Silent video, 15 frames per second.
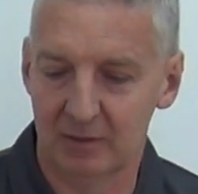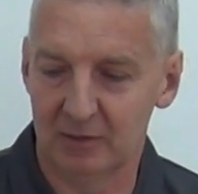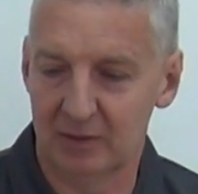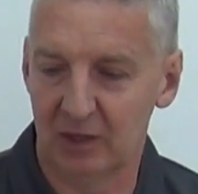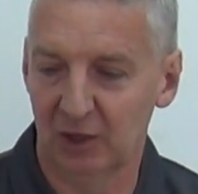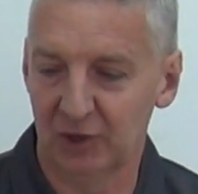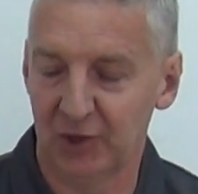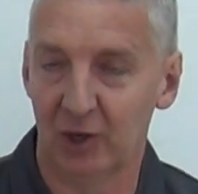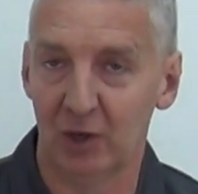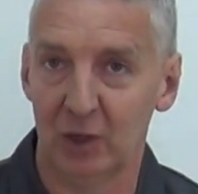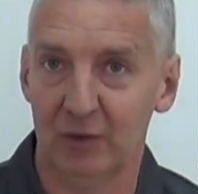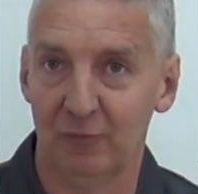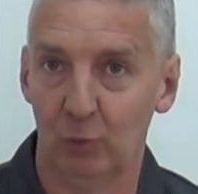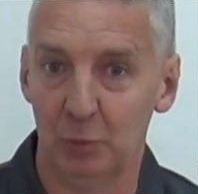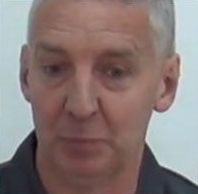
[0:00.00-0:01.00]
the
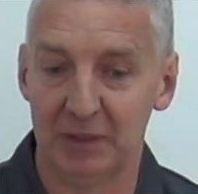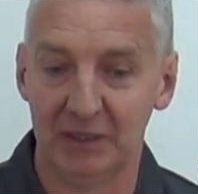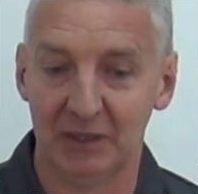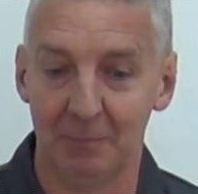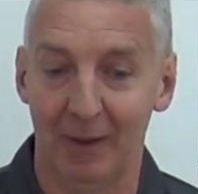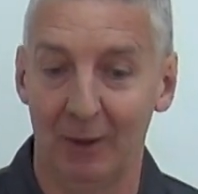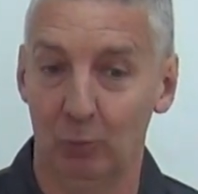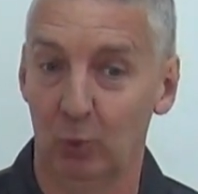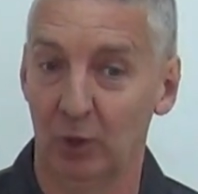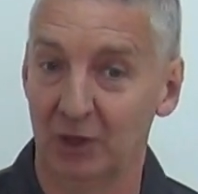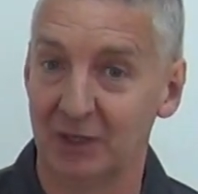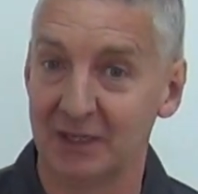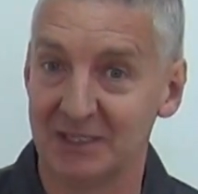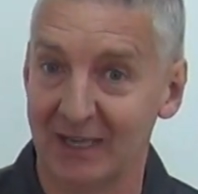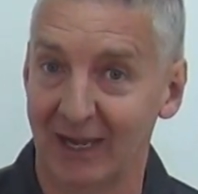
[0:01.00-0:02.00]
alternative would be to mount one of
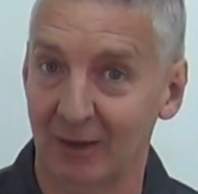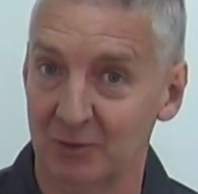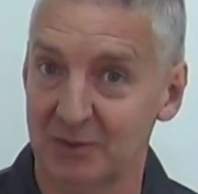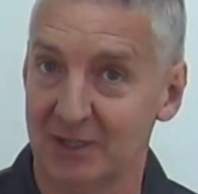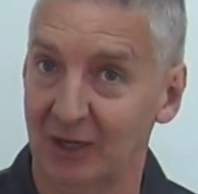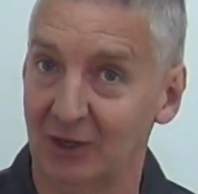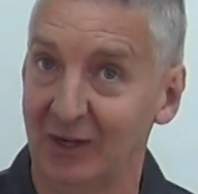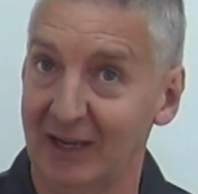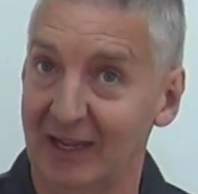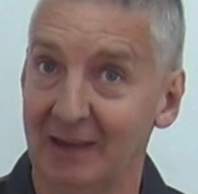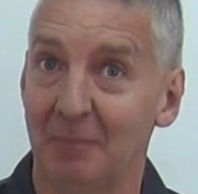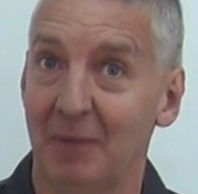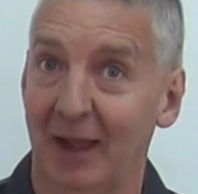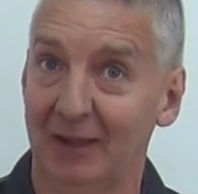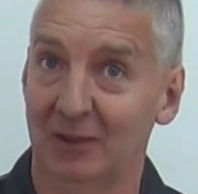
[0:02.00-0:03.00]
these outside and
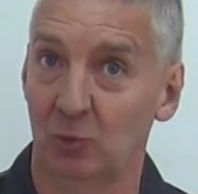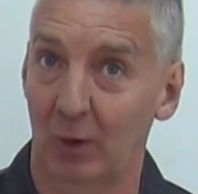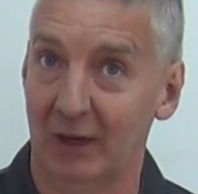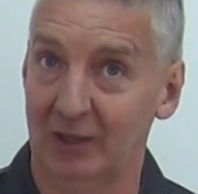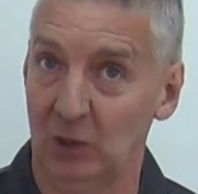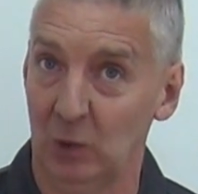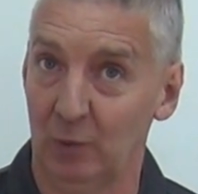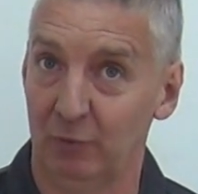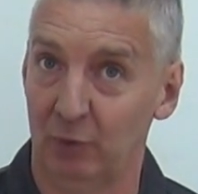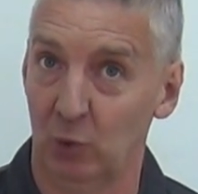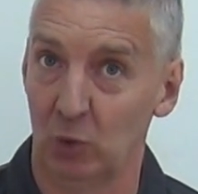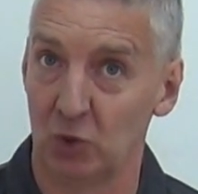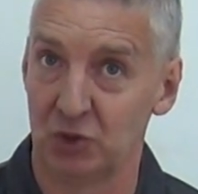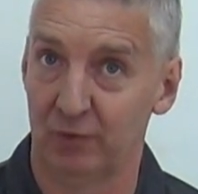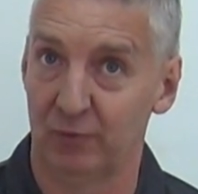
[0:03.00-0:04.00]
aim that directly over
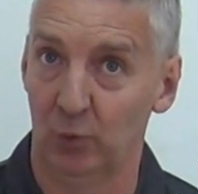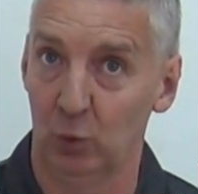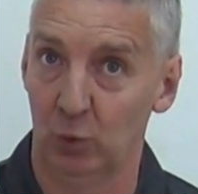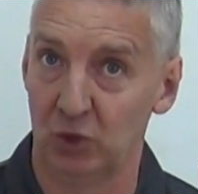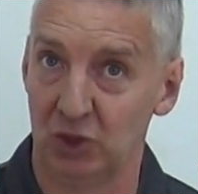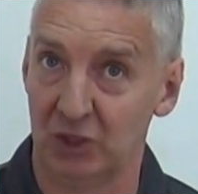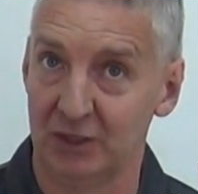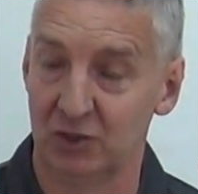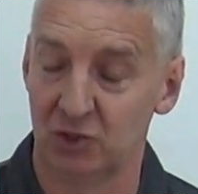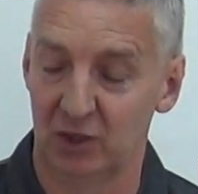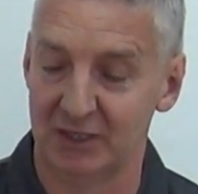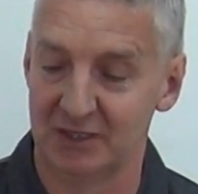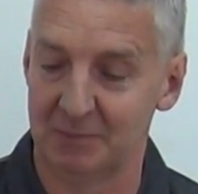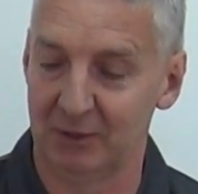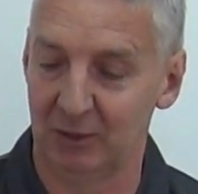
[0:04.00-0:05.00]
towards your 4G
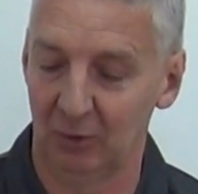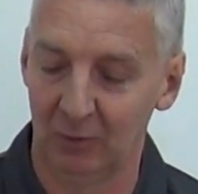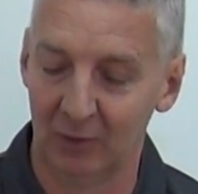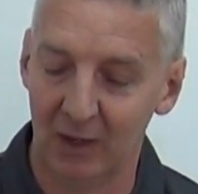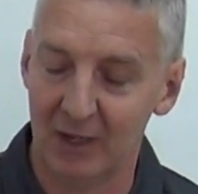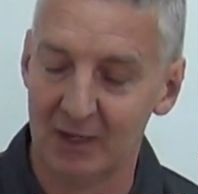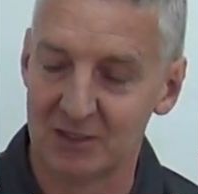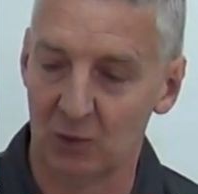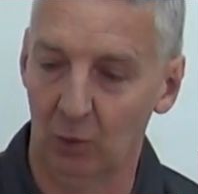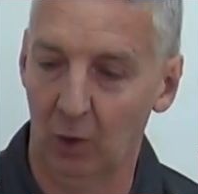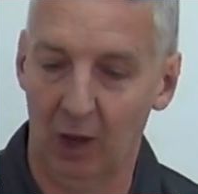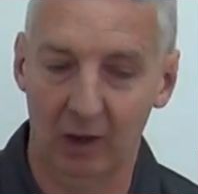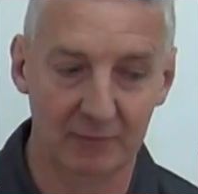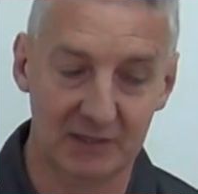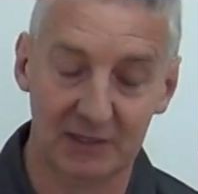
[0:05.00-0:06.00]
transmitter. So
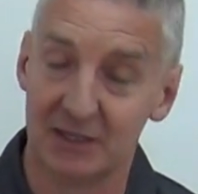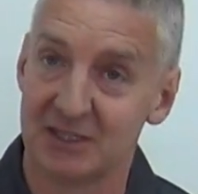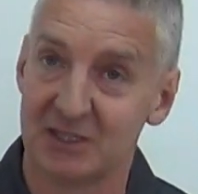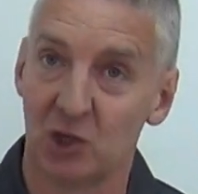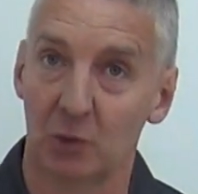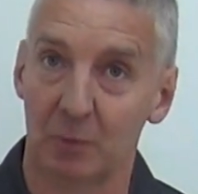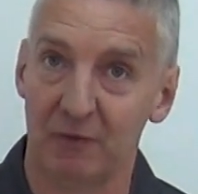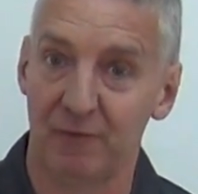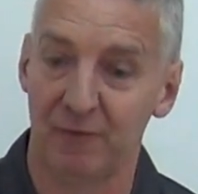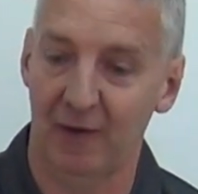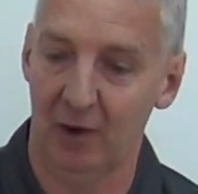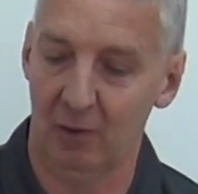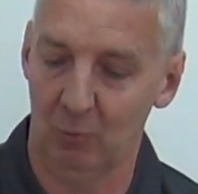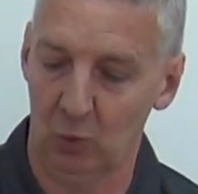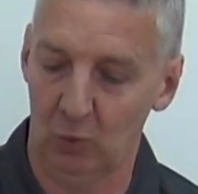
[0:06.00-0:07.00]
obviously this is going to be
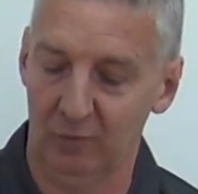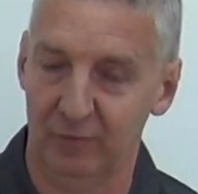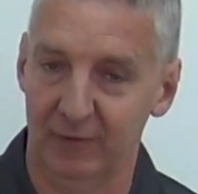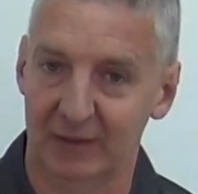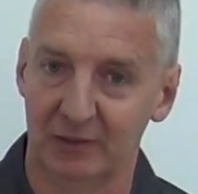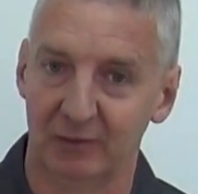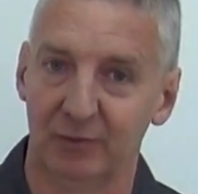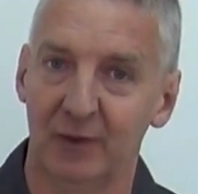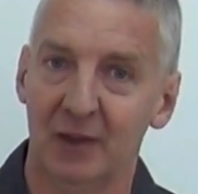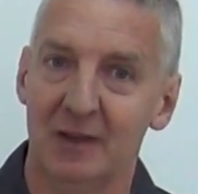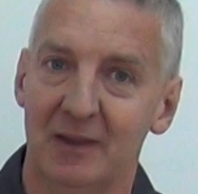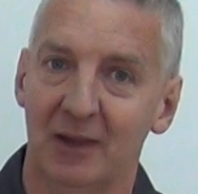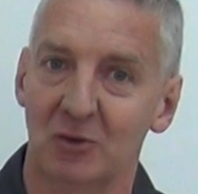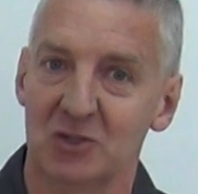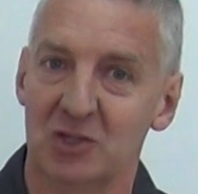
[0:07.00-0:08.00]
far more effective.
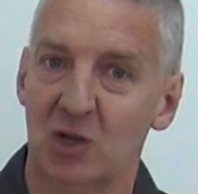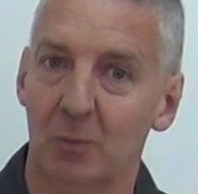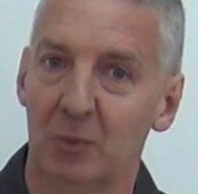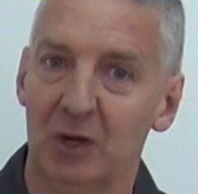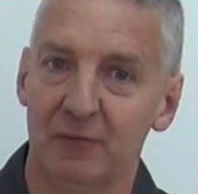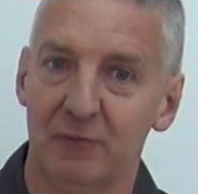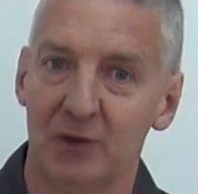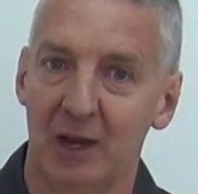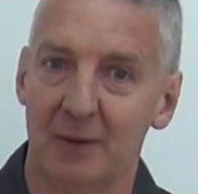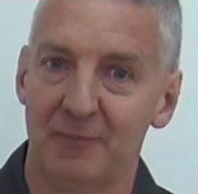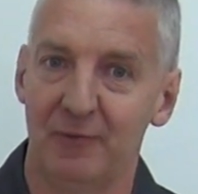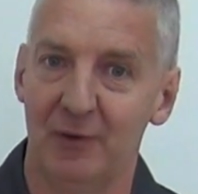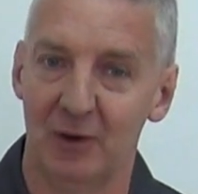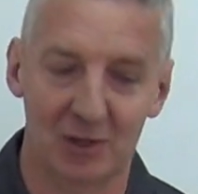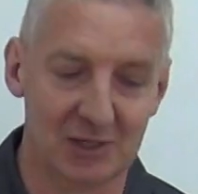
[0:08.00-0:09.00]
Now there's a number of different types
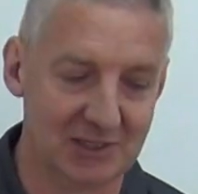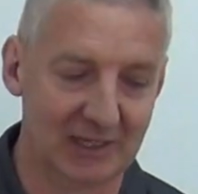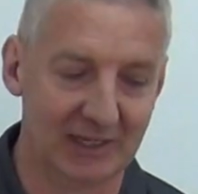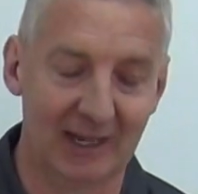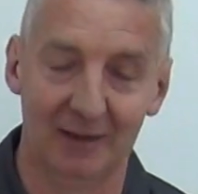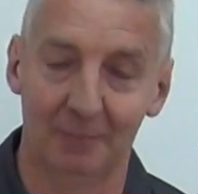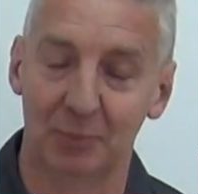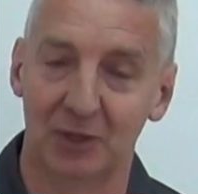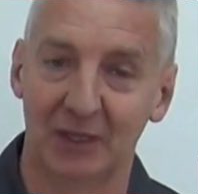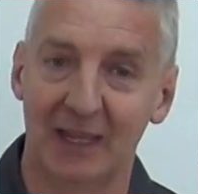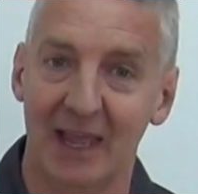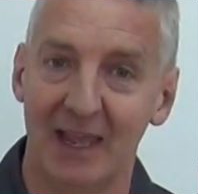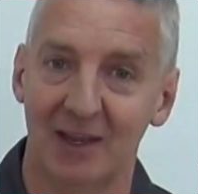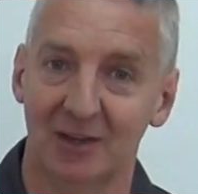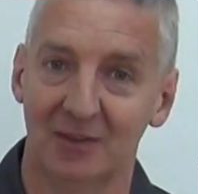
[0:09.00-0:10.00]
of areas you get, but the
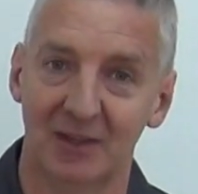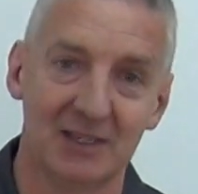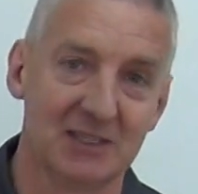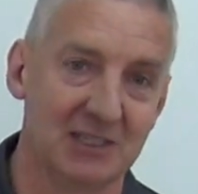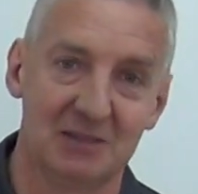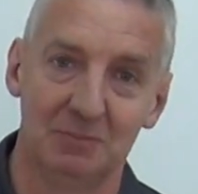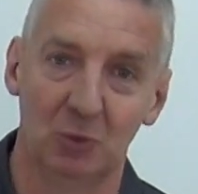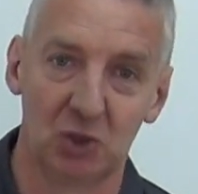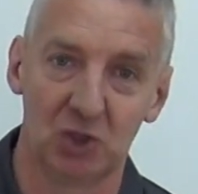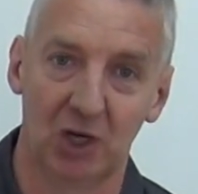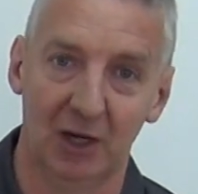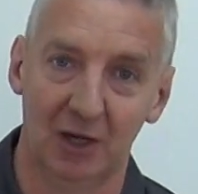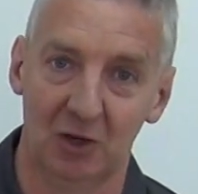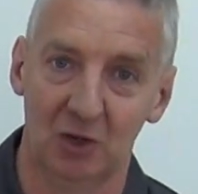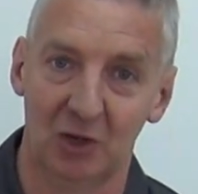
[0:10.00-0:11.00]
gain on this is much
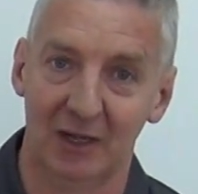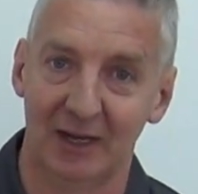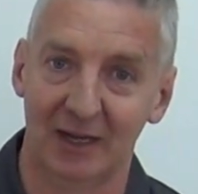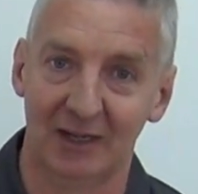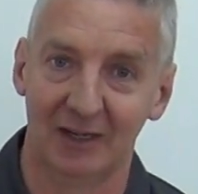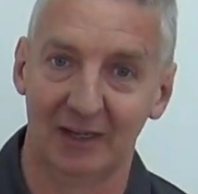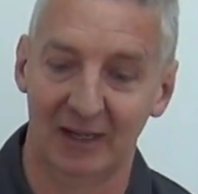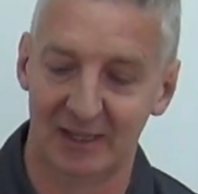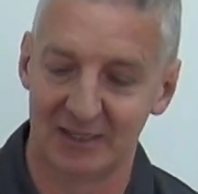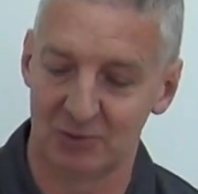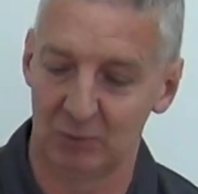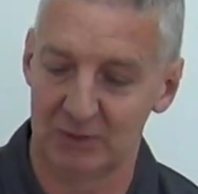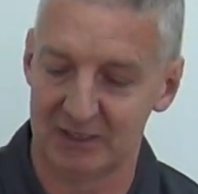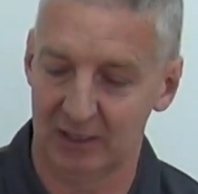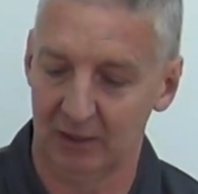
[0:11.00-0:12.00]
higher than anything else
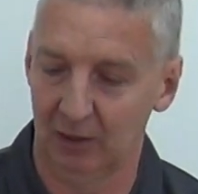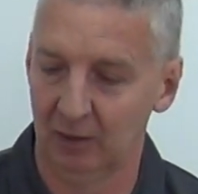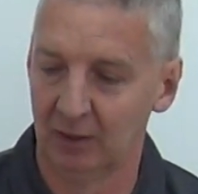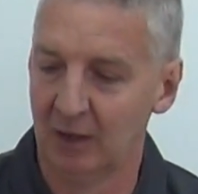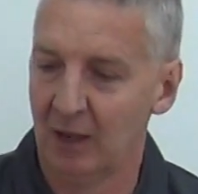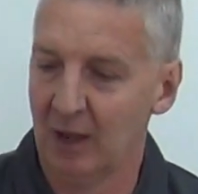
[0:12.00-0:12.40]
we sell.